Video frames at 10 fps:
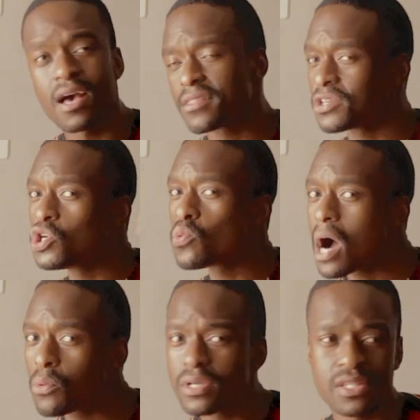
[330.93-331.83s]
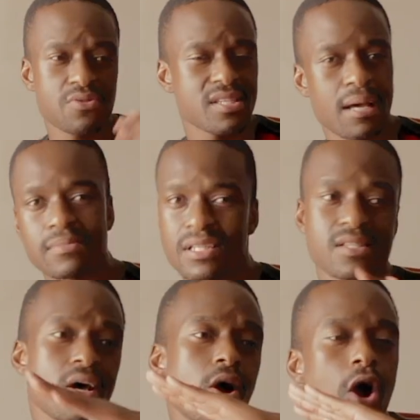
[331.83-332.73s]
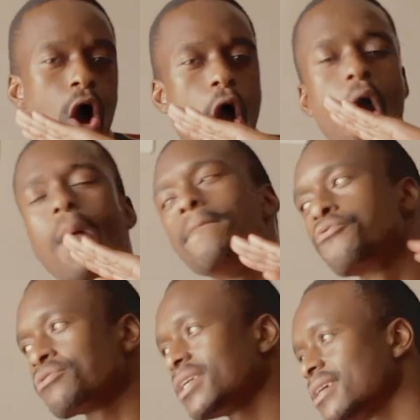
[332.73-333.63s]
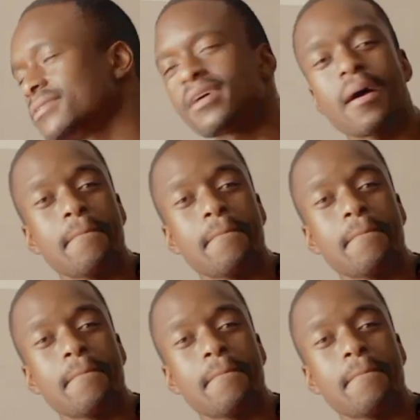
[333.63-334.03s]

The new Huawei's, the new Samsungs are brilliant.